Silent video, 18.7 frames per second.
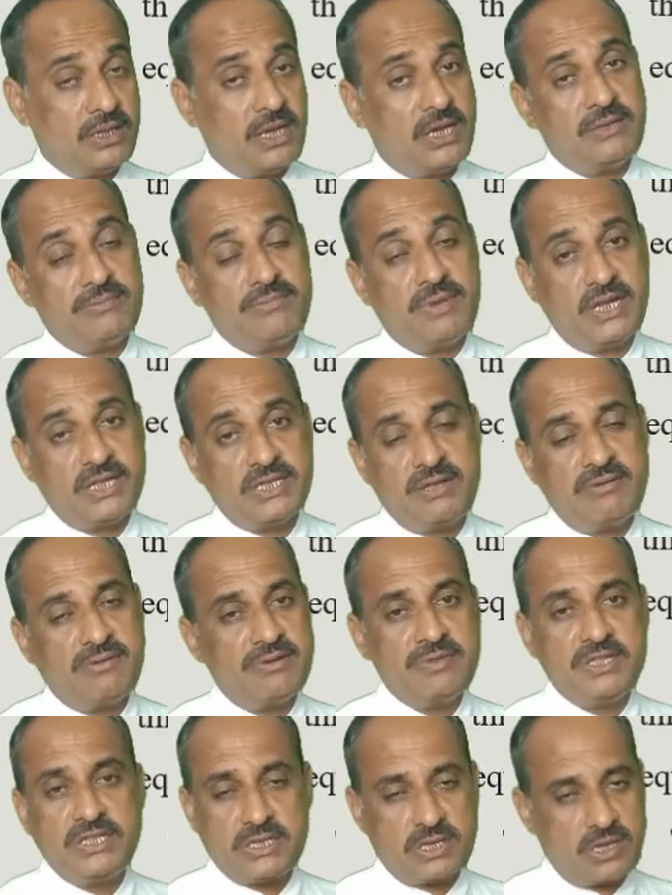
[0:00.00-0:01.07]
that is metastable
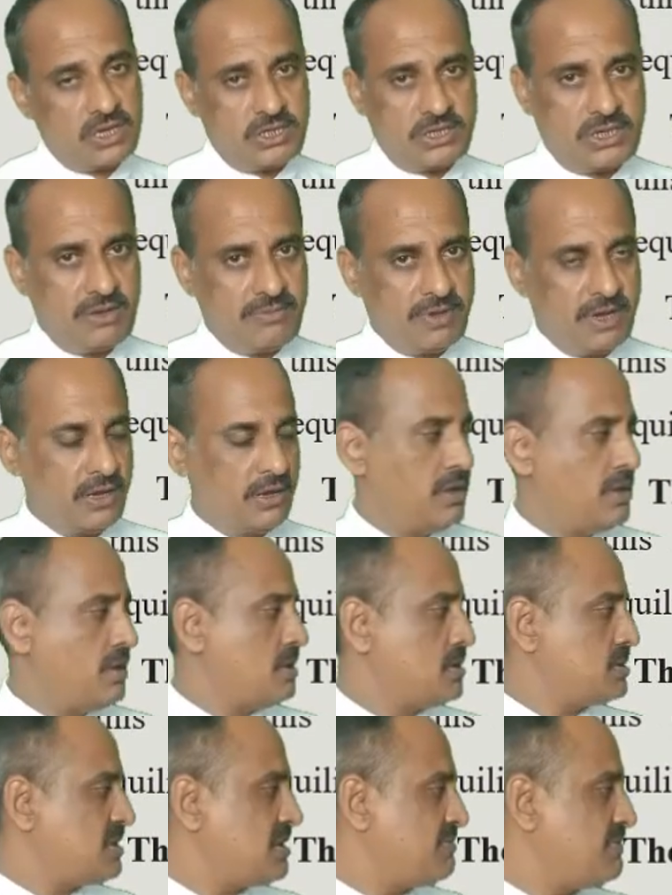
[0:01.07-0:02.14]
means unstable
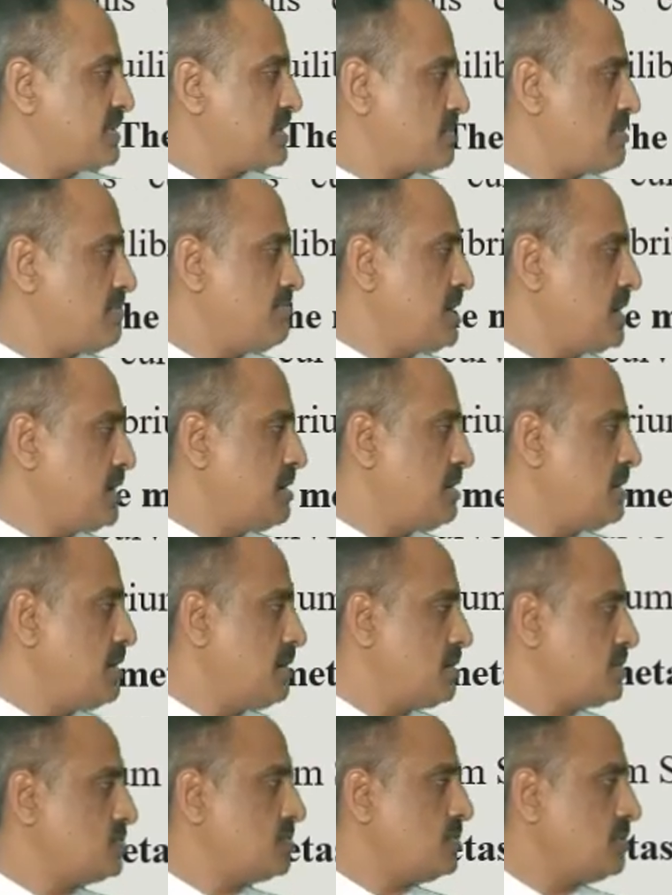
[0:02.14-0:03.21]
sulfur rhombic.
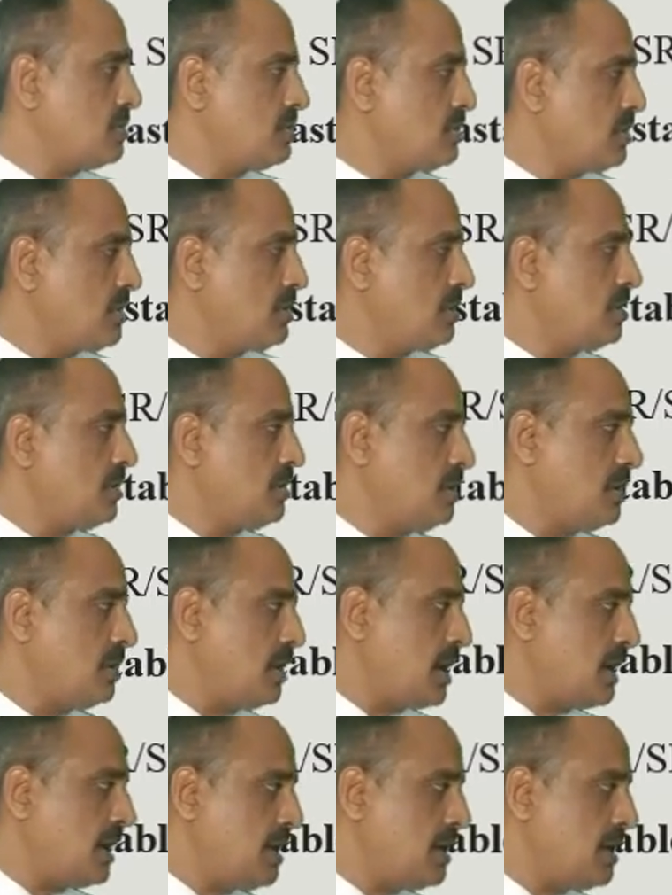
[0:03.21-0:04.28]
So
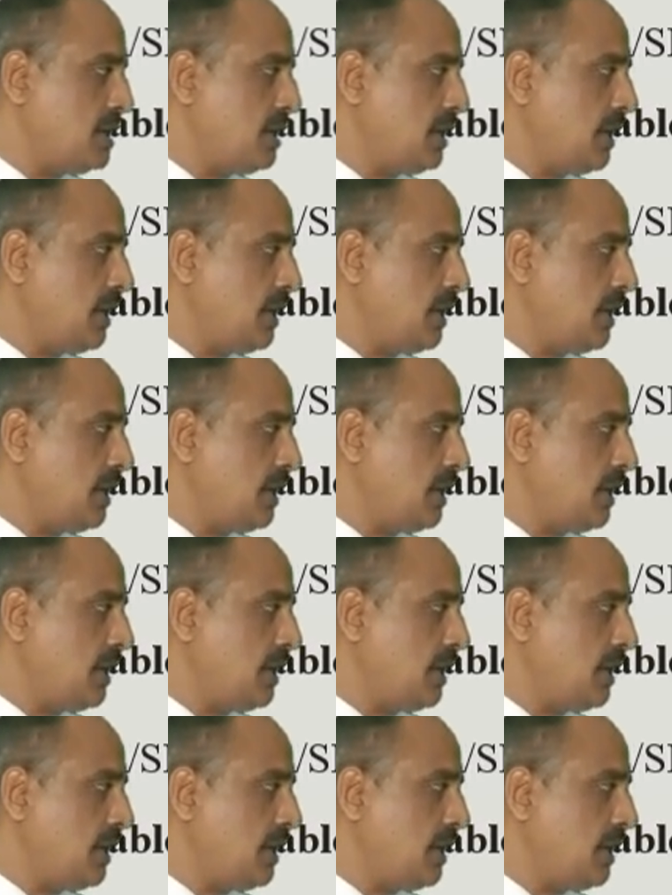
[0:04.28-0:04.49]
again